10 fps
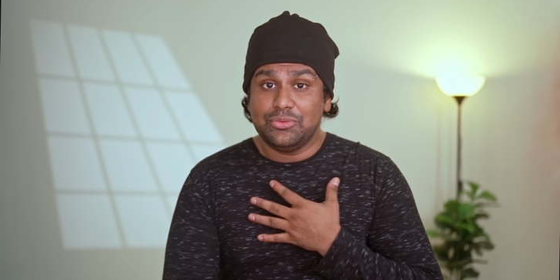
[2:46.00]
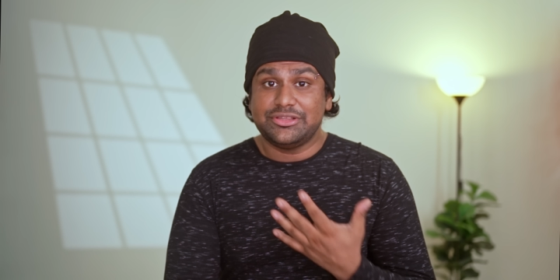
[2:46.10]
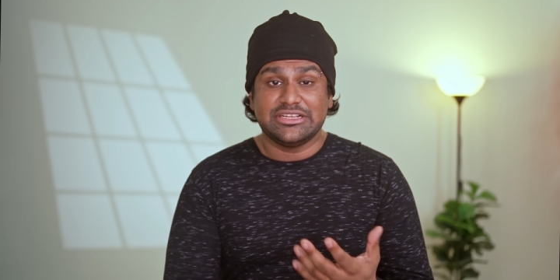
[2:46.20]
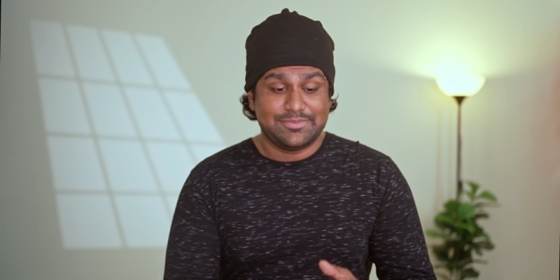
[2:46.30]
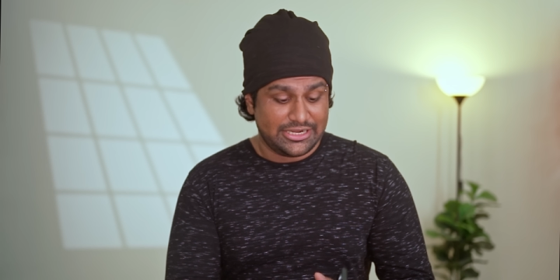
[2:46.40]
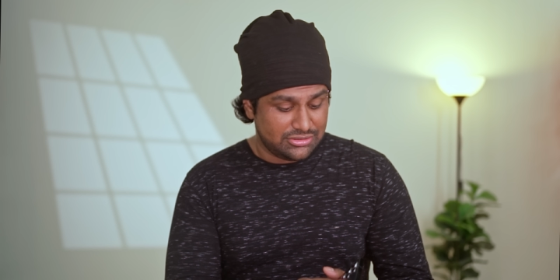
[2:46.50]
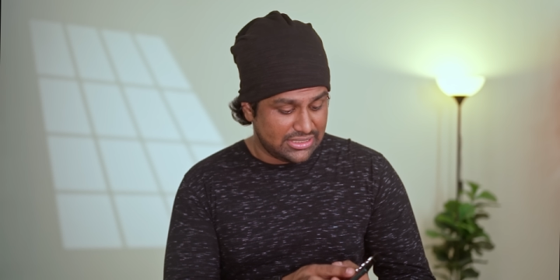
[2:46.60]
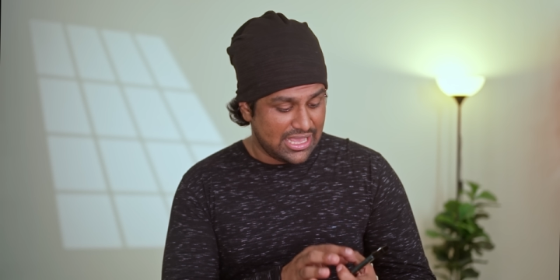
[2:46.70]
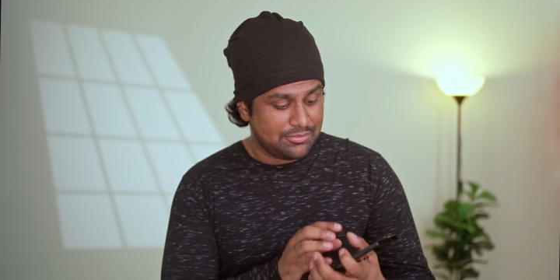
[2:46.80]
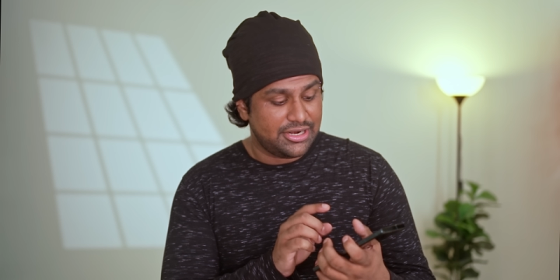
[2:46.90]
with respect to the
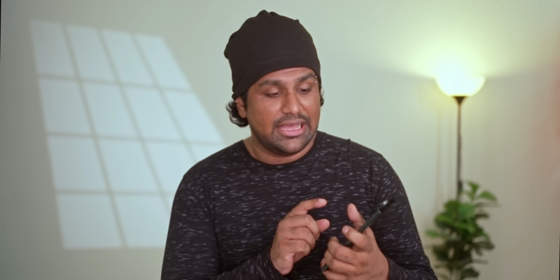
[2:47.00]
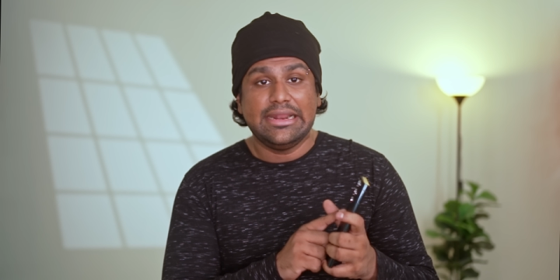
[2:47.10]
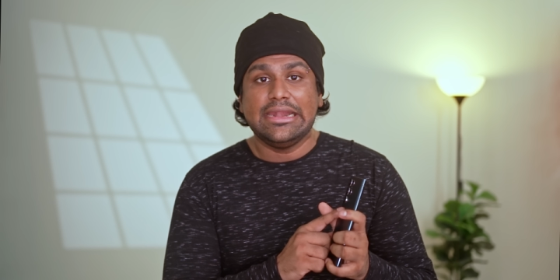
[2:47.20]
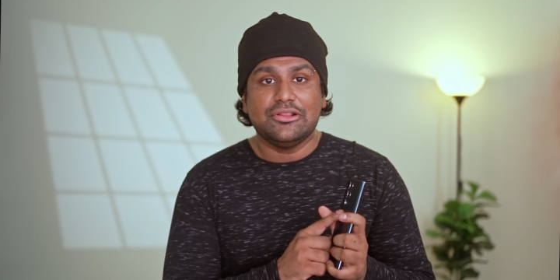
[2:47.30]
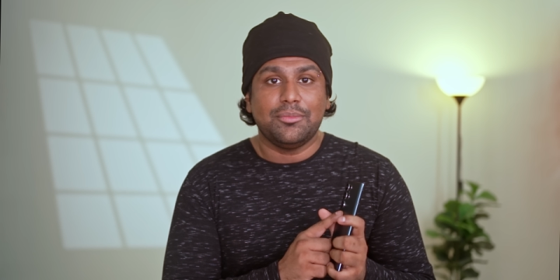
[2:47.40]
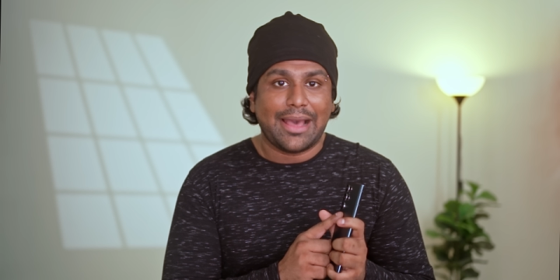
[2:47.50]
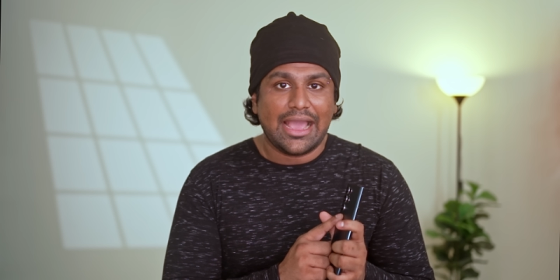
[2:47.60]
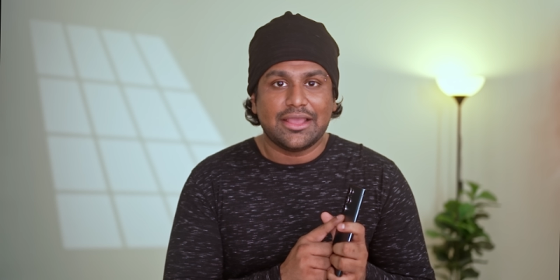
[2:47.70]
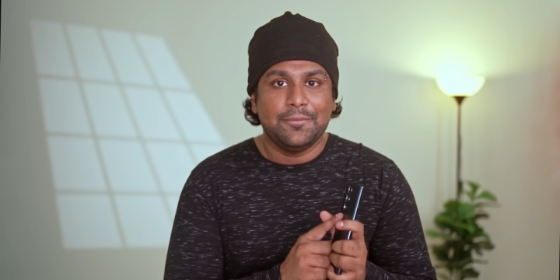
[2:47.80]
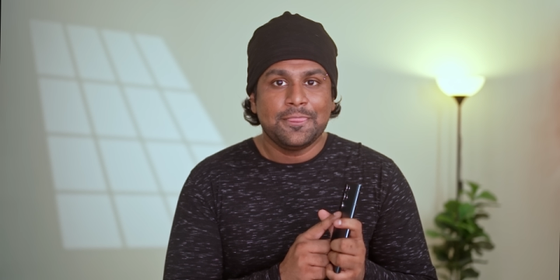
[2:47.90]
camera array to the
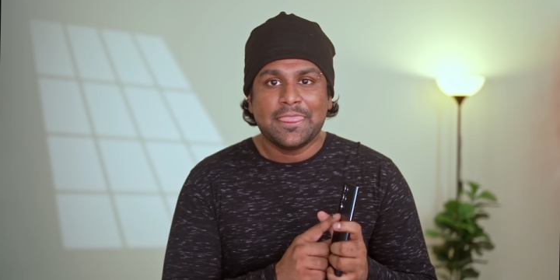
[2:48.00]
back.